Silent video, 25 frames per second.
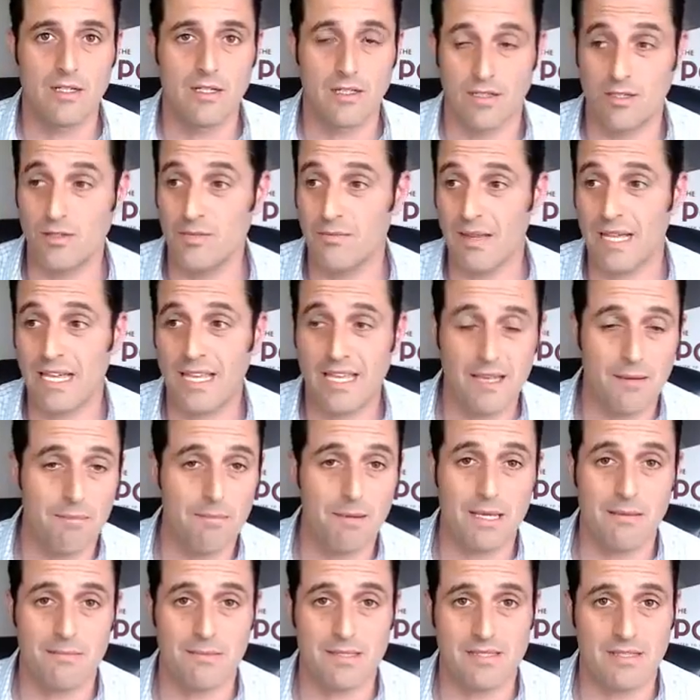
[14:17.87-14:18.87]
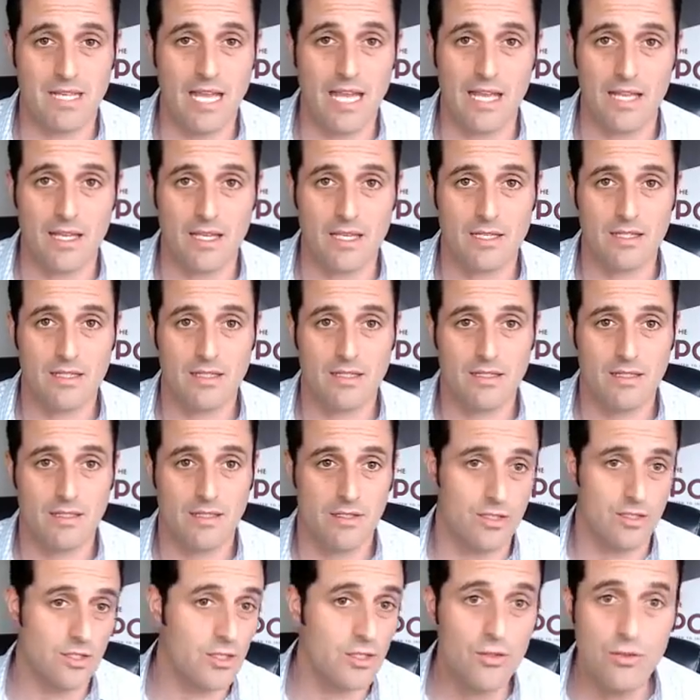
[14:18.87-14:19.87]
you're making a big mistake.
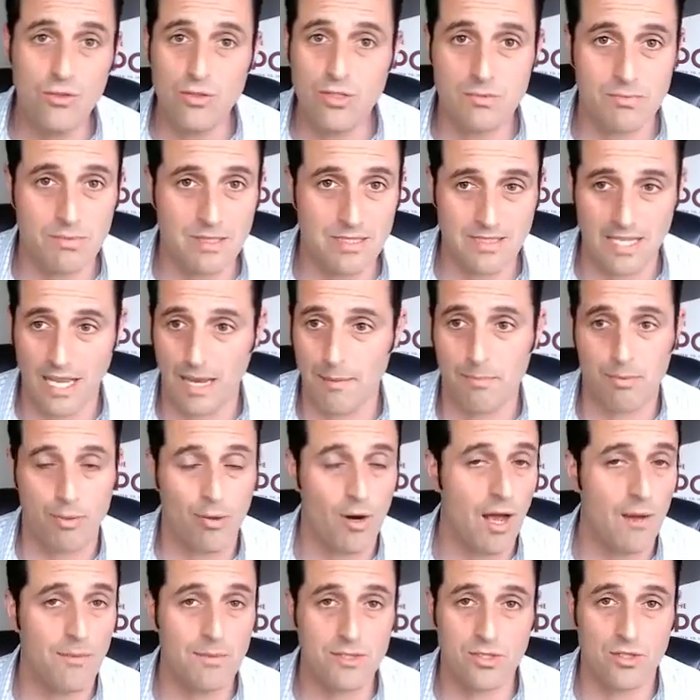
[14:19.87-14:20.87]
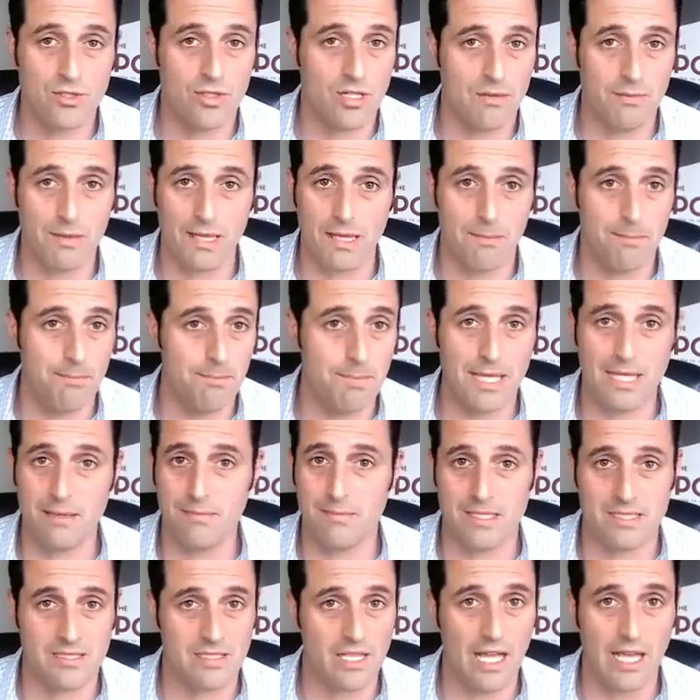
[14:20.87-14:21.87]
Huge mistake. I promise you're going to make a big
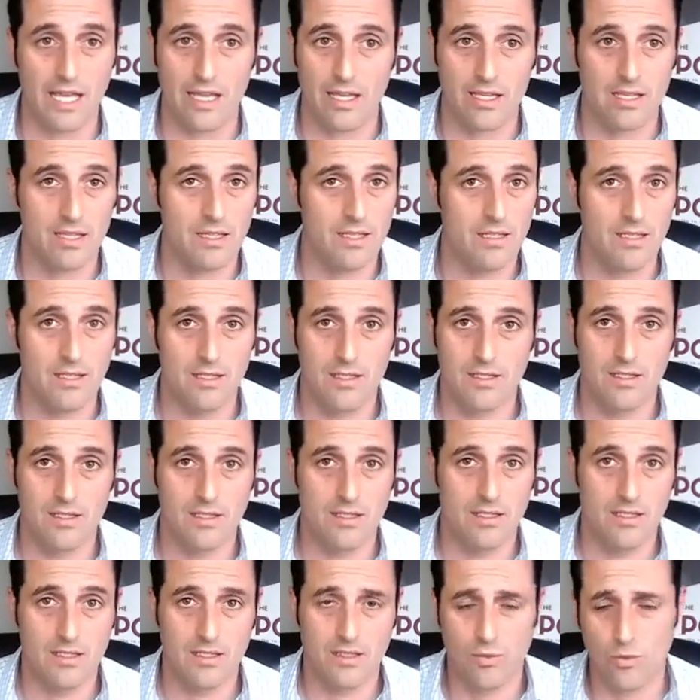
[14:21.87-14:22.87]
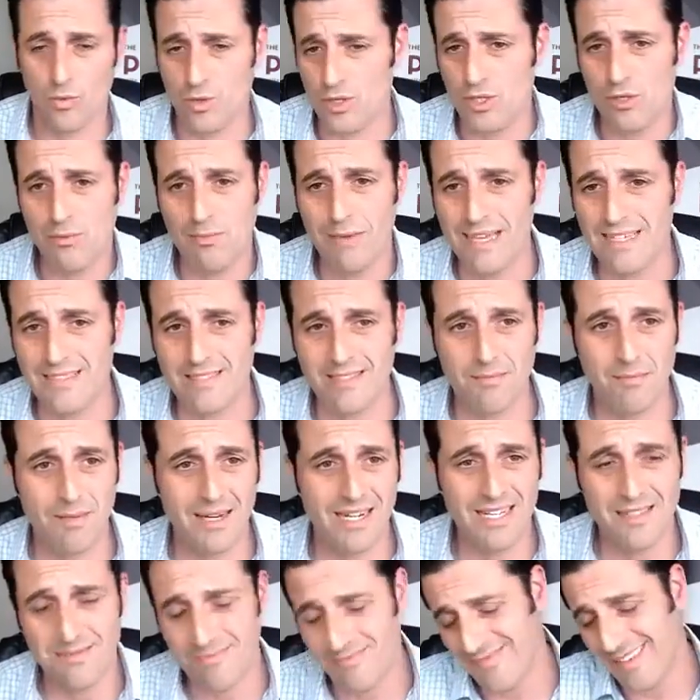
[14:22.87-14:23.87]
mistake. Will you make some
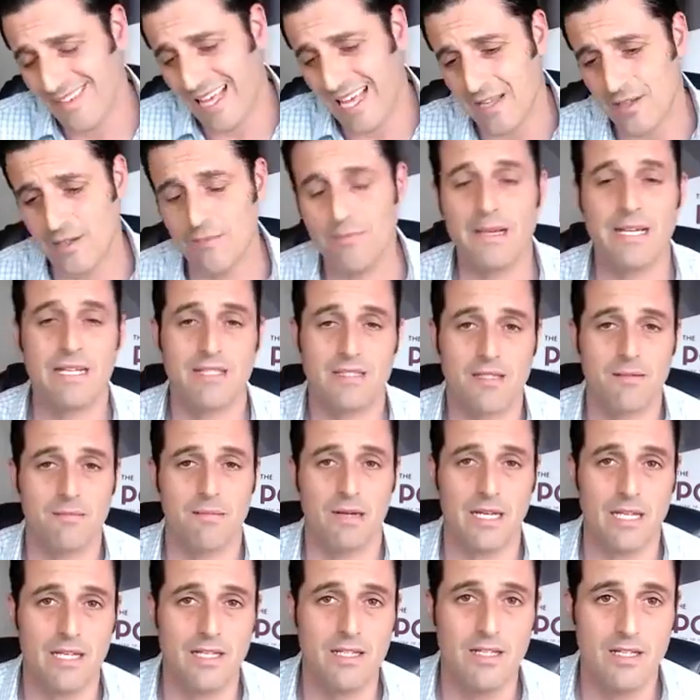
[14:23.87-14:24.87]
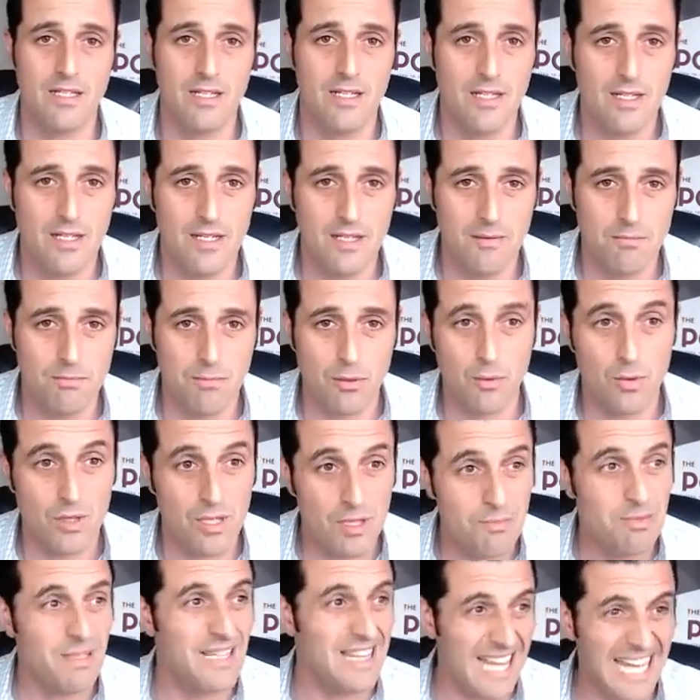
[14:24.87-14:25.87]
money? Yeah, you'll make some money. But will
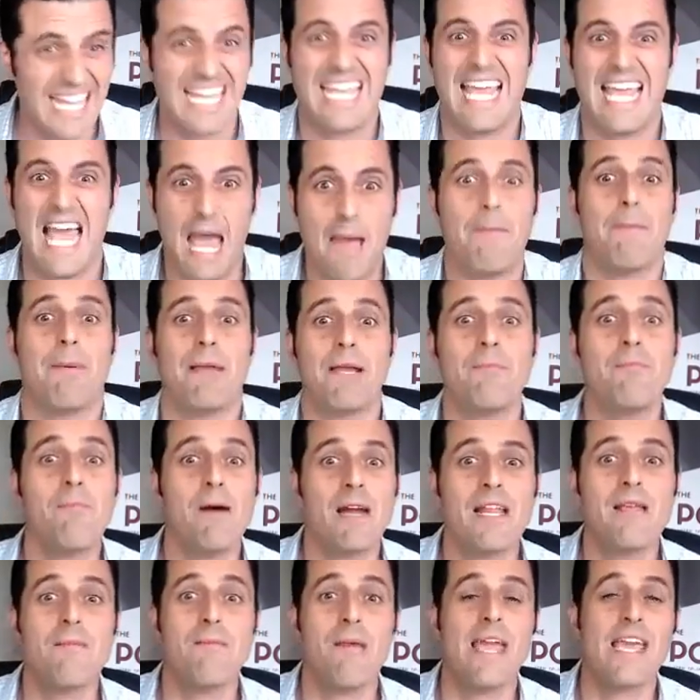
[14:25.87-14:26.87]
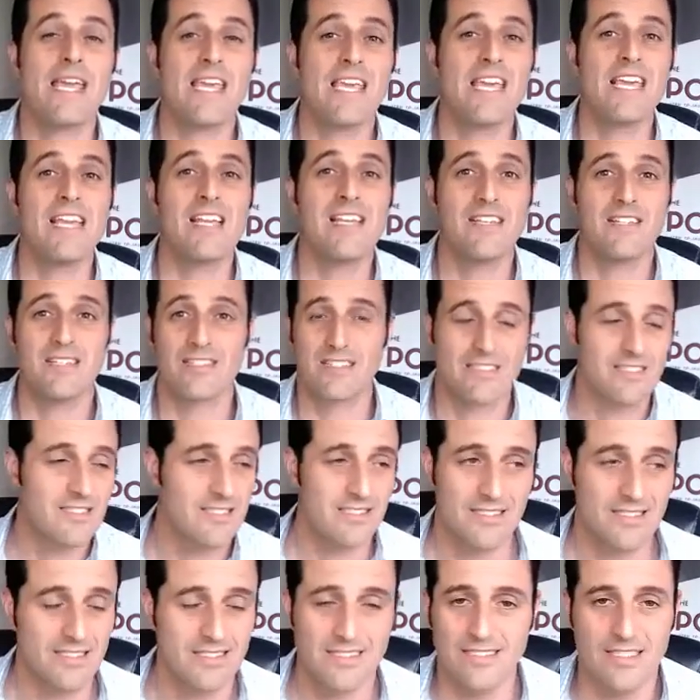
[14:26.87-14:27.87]
it be like epic money making?
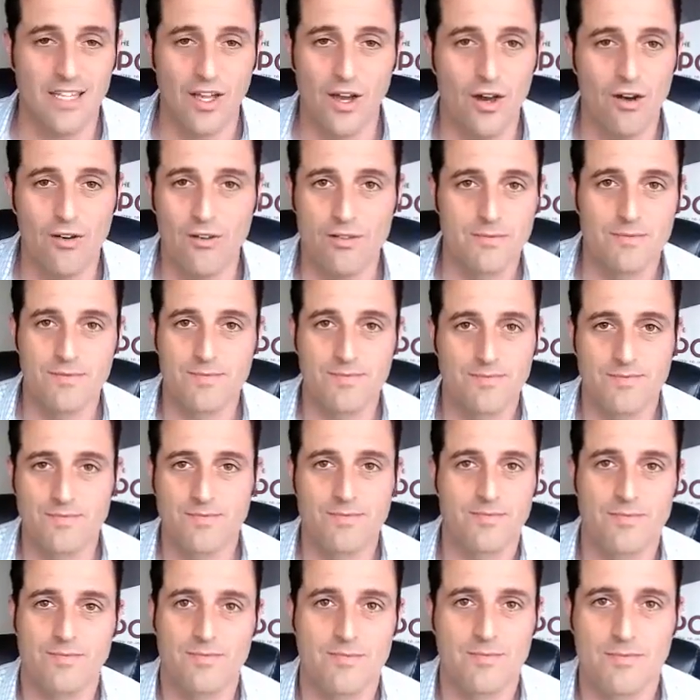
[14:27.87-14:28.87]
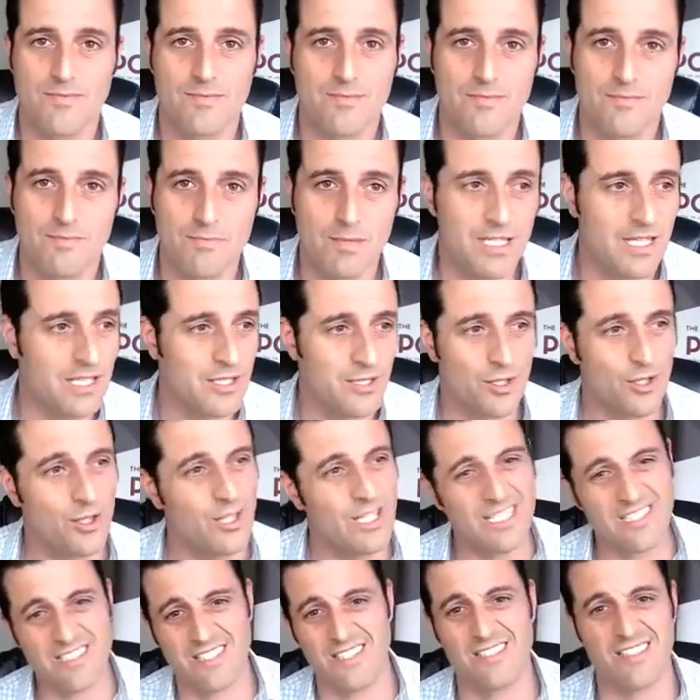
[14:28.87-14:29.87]
No. Because your
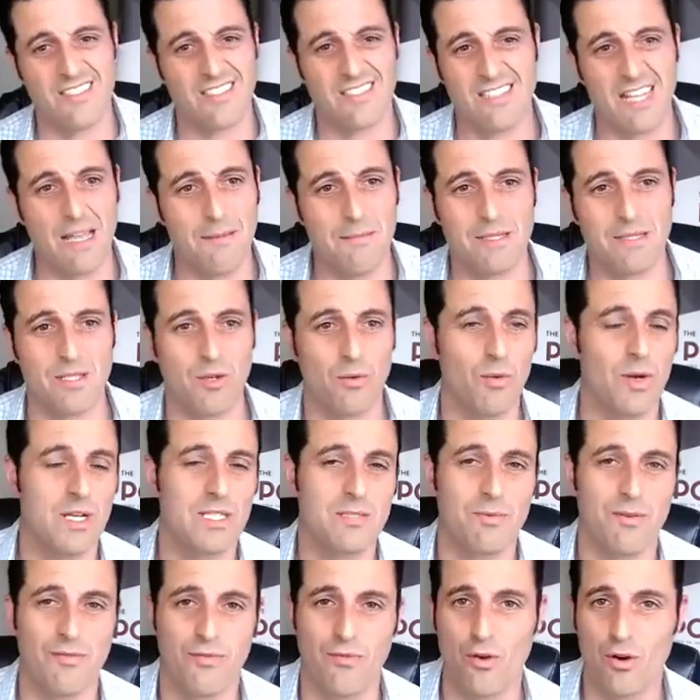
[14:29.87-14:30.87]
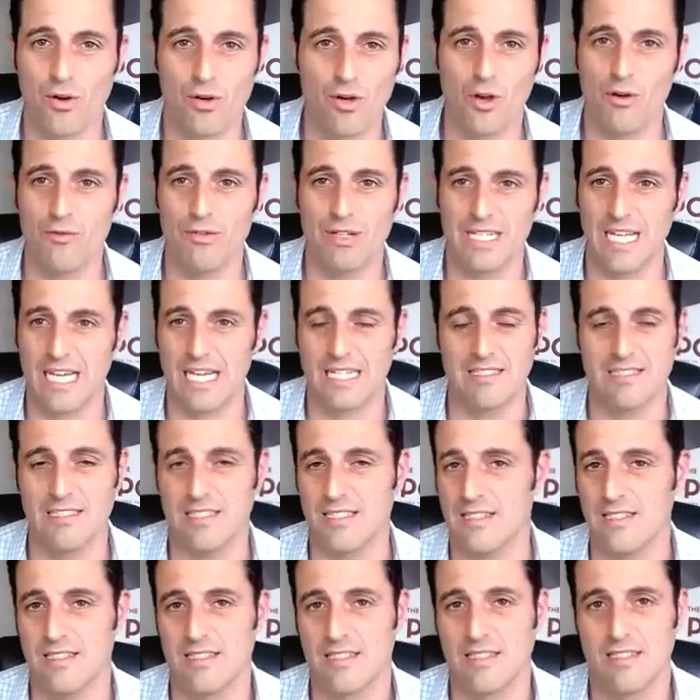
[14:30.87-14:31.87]
list is the same as it was before
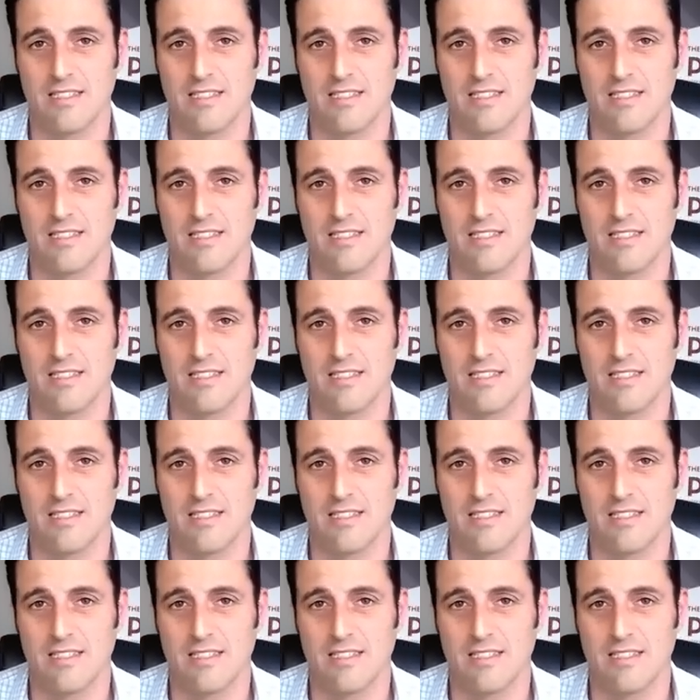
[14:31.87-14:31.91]
COVID-19.